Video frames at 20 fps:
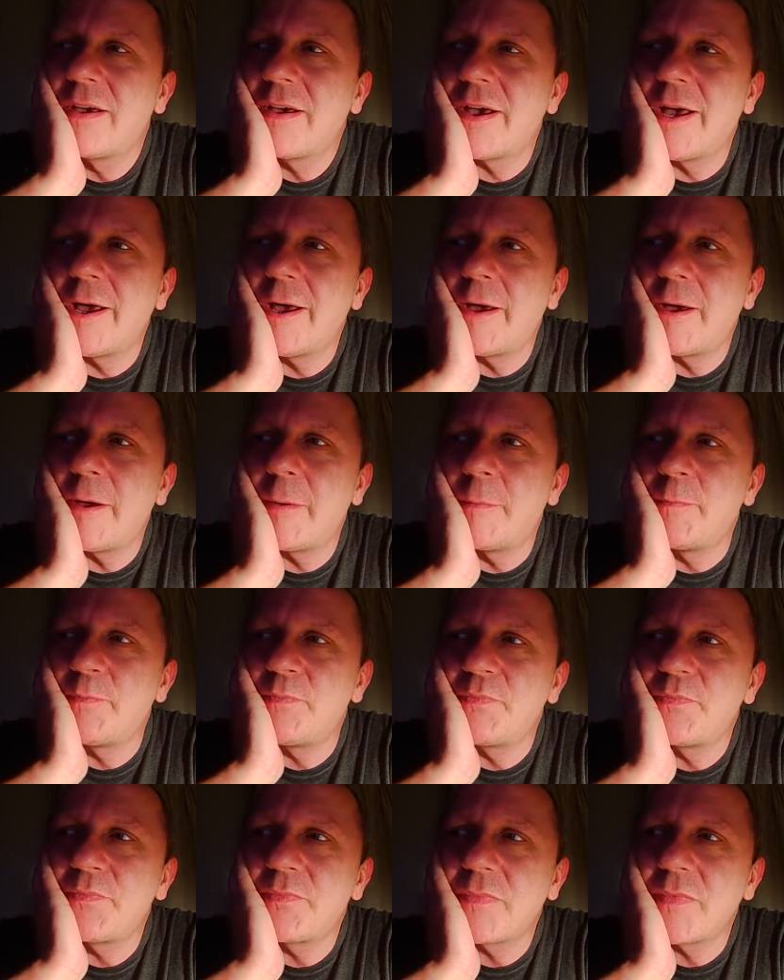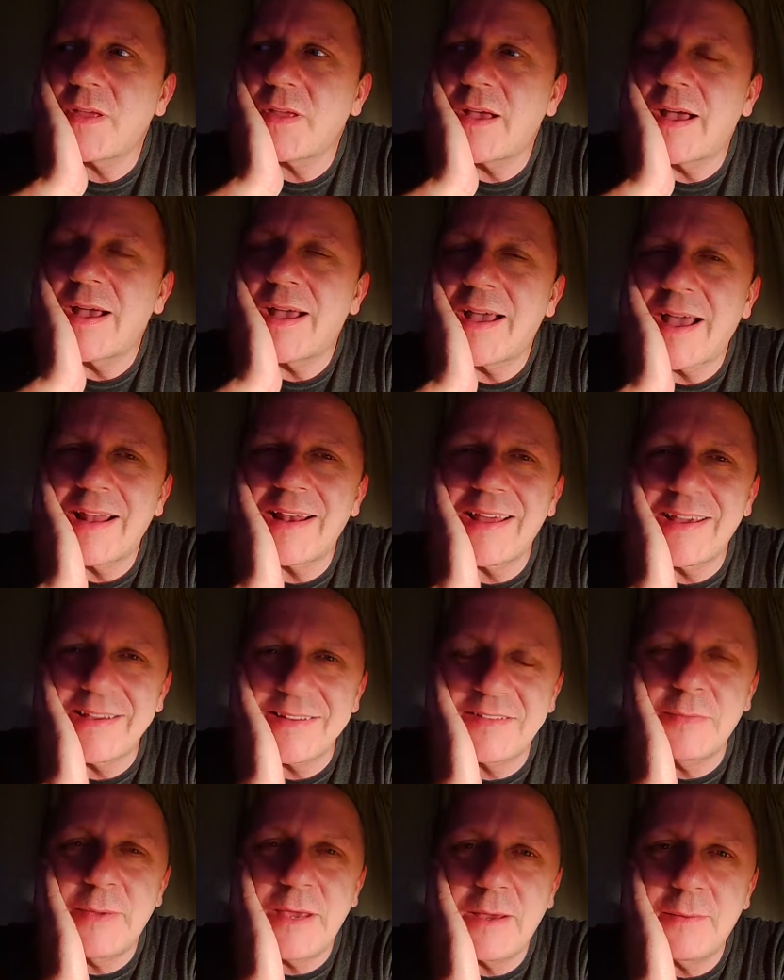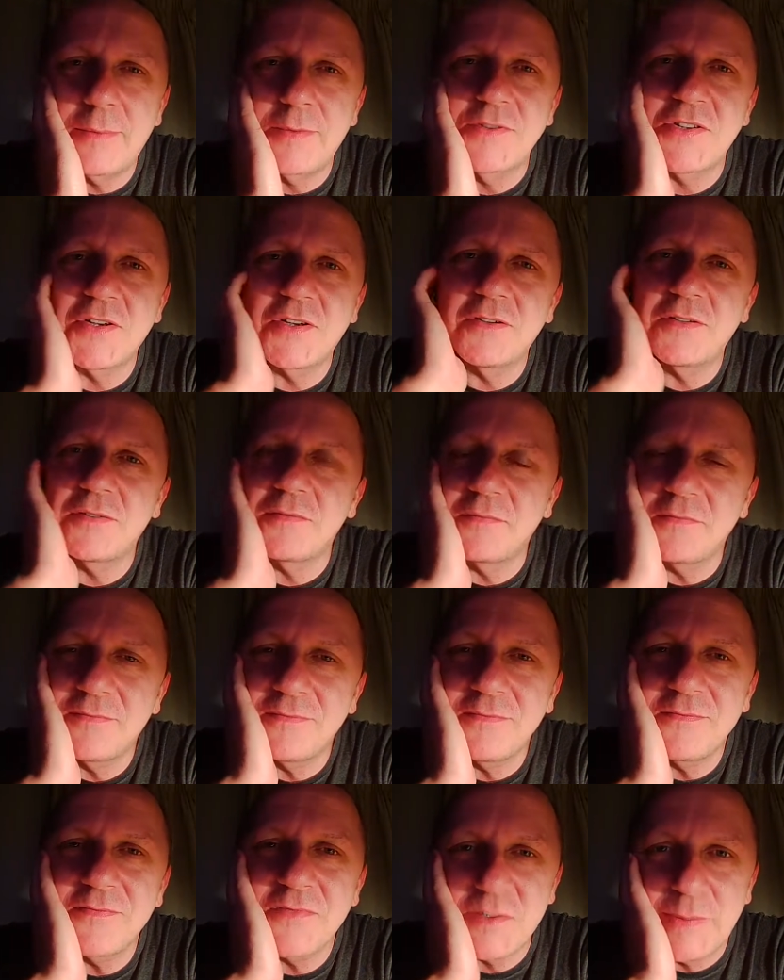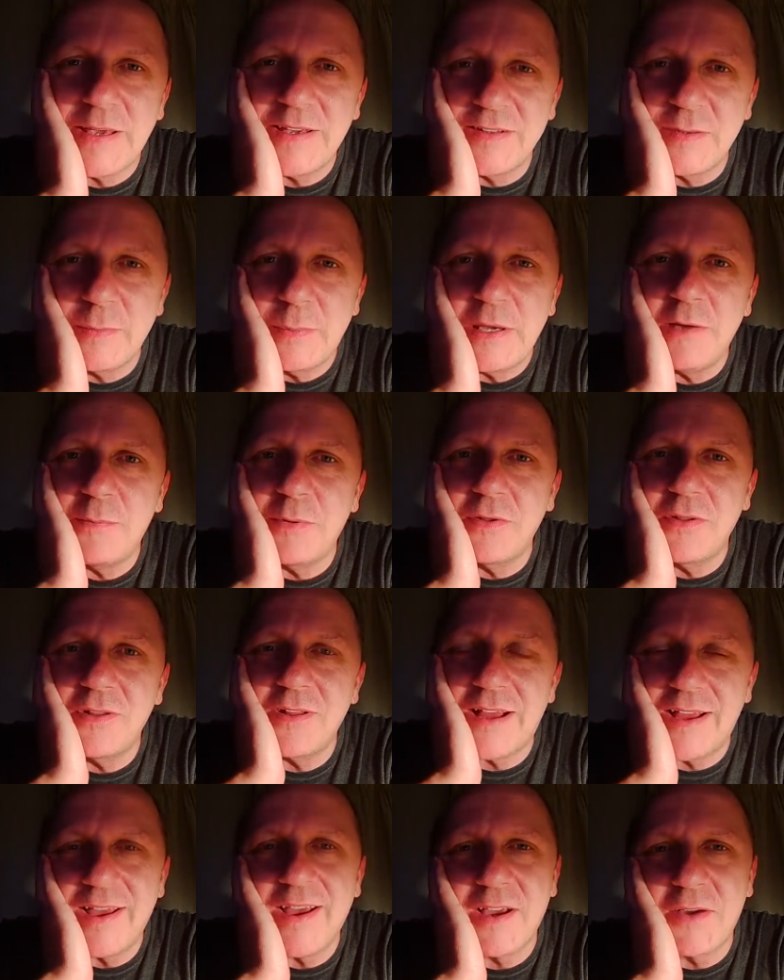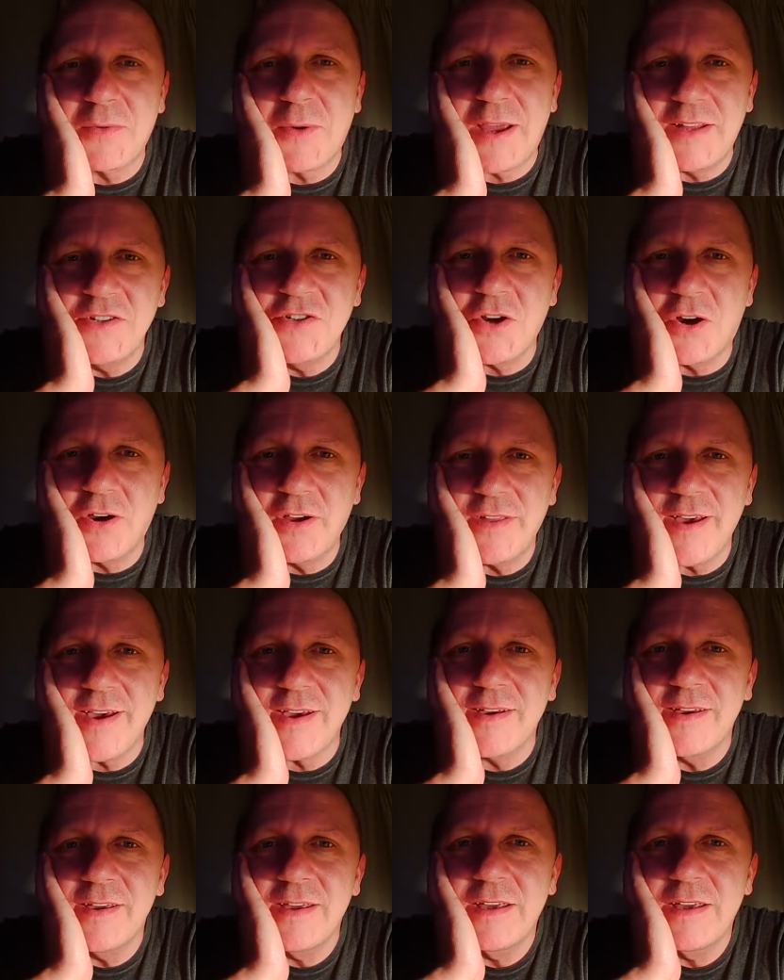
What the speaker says: I like to be able to speak to people. I quite enjoy that,